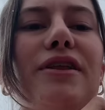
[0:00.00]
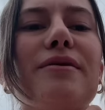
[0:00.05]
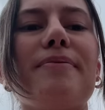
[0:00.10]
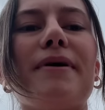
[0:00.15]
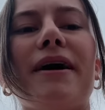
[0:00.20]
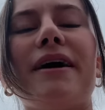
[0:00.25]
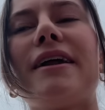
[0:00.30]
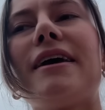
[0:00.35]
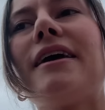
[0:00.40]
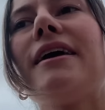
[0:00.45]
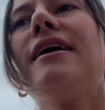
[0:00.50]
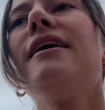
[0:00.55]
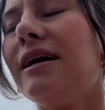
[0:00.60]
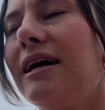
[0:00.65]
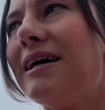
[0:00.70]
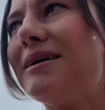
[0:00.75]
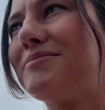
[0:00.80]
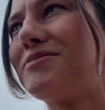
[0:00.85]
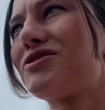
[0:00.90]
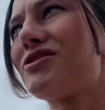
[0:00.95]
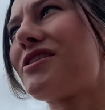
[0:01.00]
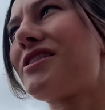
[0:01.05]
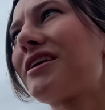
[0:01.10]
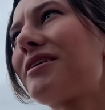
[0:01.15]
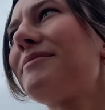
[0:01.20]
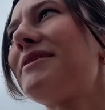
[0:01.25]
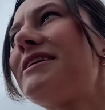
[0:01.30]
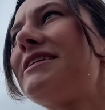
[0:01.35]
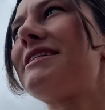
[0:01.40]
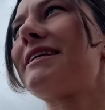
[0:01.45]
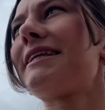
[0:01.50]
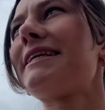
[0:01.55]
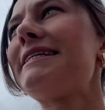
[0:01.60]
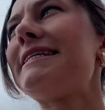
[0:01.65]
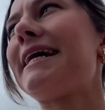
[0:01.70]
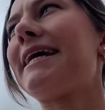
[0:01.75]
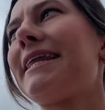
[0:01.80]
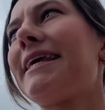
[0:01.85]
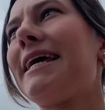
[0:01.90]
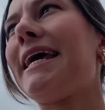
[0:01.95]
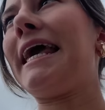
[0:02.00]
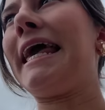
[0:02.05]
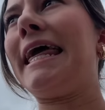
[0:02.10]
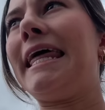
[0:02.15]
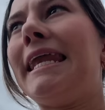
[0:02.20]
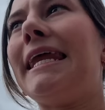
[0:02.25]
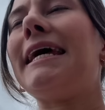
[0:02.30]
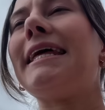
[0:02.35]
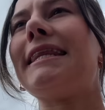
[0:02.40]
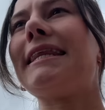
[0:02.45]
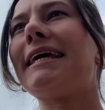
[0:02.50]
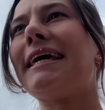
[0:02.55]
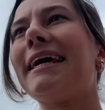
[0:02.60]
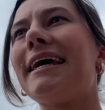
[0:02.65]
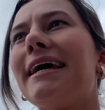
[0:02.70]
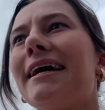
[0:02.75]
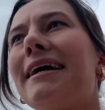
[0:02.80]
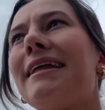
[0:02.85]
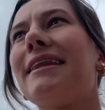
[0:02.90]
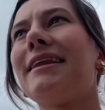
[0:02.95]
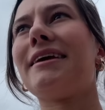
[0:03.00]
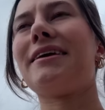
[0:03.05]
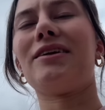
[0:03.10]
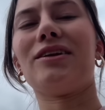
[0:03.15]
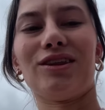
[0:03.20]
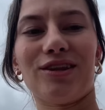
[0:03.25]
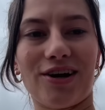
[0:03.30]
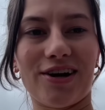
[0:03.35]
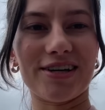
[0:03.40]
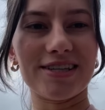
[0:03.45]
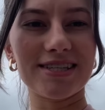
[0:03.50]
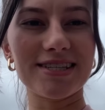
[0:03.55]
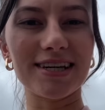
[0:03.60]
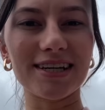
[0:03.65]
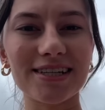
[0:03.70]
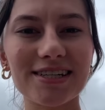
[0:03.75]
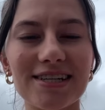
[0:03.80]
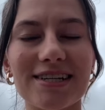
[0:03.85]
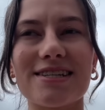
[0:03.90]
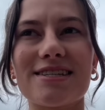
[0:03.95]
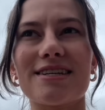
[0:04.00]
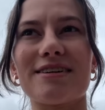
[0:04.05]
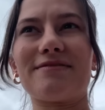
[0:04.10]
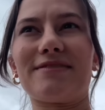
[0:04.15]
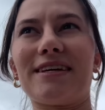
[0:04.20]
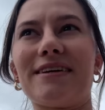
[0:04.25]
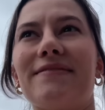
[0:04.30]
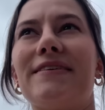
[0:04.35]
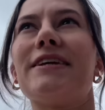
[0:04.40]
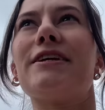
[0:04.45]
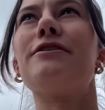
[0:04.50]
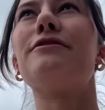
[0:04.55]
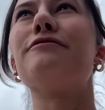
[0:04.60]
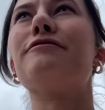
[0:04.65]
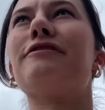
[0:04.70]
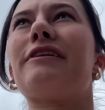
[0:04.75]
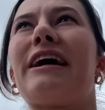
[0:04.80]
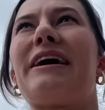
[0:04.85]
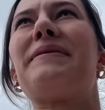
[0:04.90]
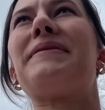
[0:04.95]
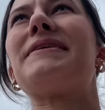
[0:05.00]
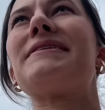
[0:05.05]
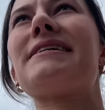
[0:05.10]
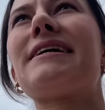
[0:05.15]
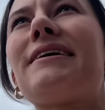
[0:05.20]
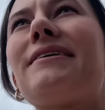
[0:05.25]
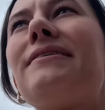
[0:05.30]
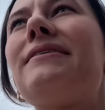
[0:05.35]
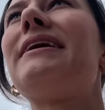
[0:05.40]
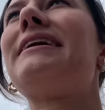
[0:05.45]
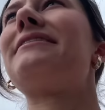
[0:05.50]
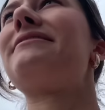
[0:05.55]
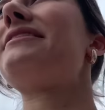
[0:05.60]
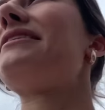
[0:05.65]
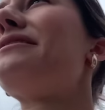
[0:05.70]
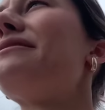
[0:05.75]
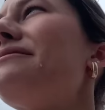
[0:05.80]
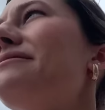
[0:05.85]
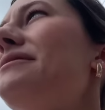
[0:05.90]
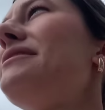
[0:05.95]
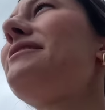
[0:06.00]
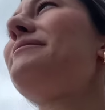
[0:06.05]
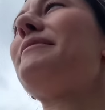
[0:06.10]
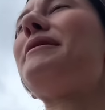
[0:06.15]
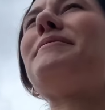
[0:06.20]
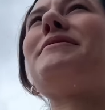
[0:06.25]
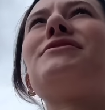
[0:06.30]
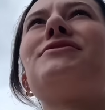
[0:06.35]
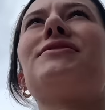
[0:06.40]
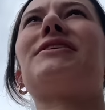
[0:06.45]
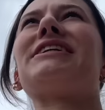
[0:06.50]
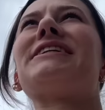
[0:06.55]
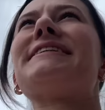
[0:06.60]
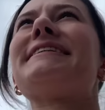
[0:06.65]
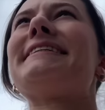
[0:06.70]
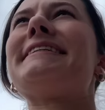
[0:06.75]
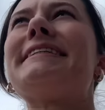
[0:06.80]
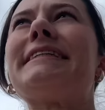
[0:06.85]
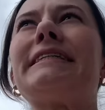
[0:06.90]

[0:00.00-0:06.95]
the party. Um, so I think I might dilly-dally in the little lawn section, see if they have any cute flowers out. I don't know, might be too early.